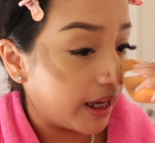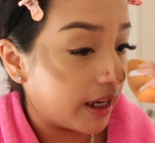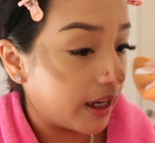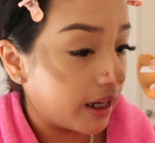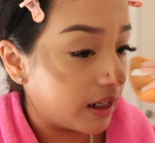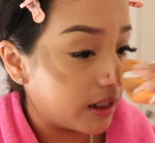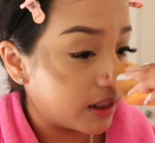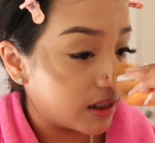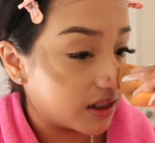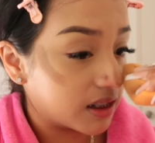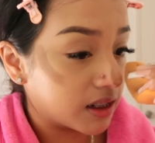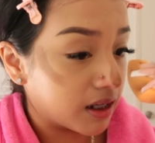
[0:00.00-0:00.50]

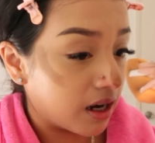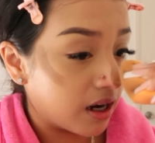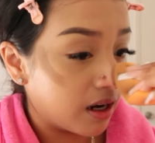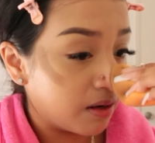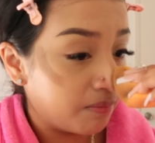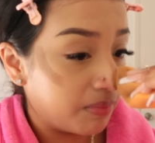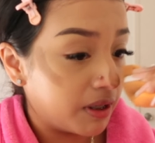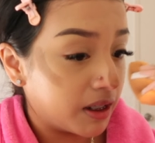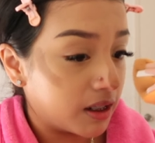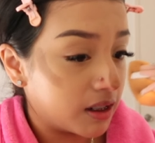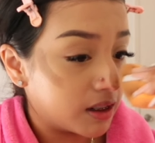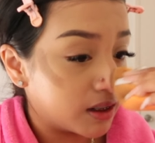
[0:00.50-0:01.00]
And it's scary
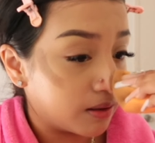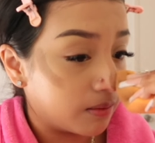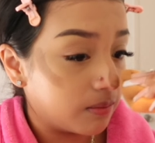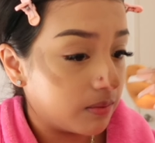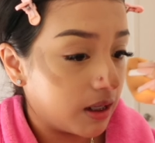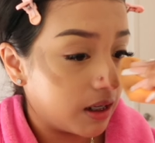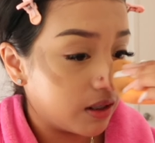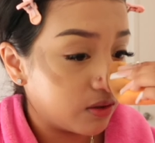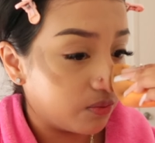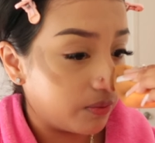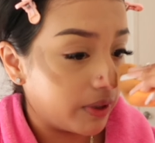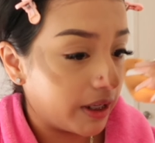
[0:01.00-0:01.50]
because
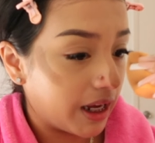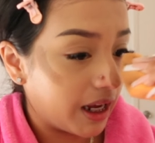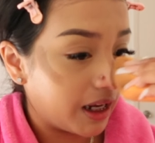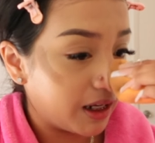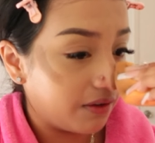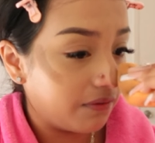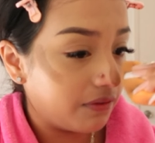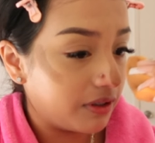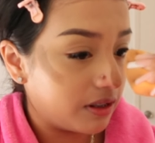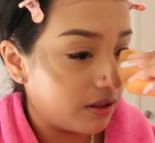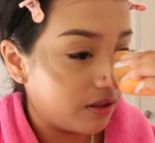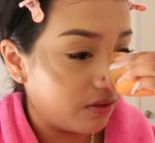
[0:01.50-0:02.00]
sometimes we can't
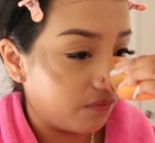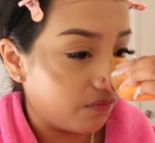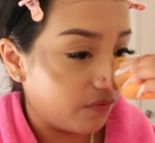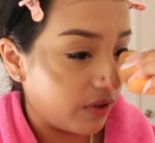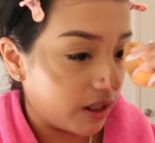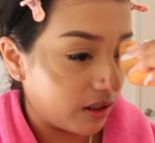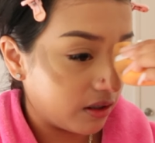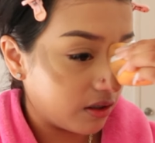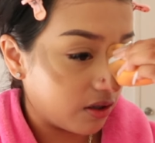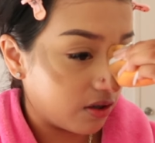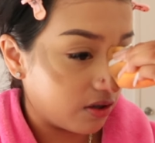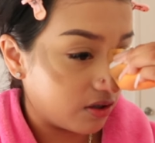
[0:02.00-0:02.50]
even
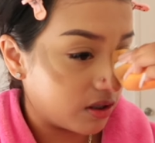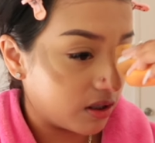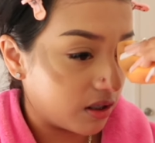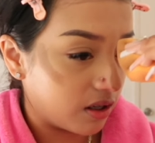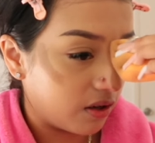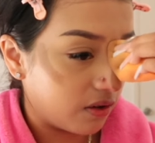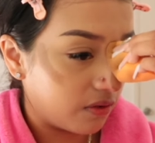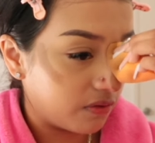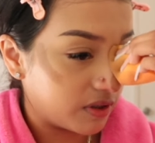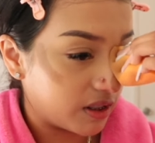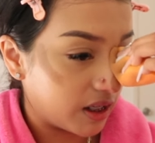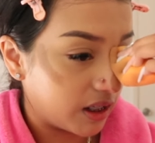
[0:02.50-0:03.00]
defend ourselves.